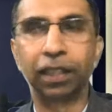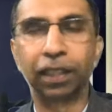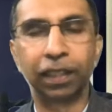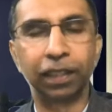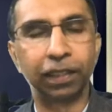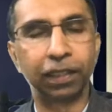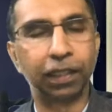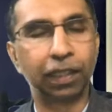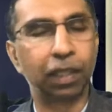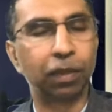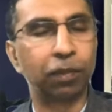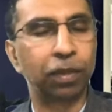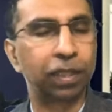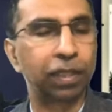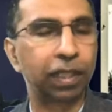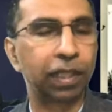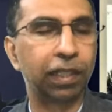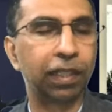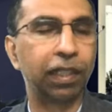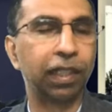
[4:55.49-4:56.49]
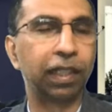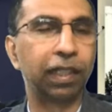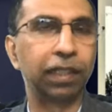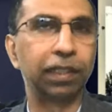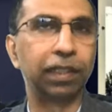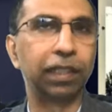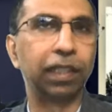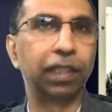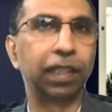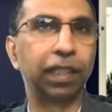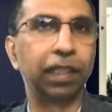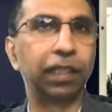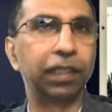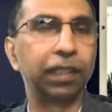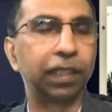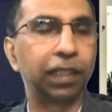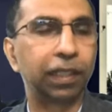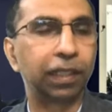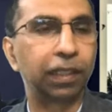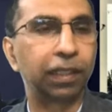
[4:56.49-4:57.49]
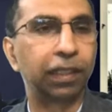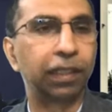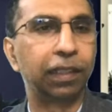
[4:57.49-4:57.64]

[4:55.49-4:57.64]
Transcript: agent, commercial real estate agent,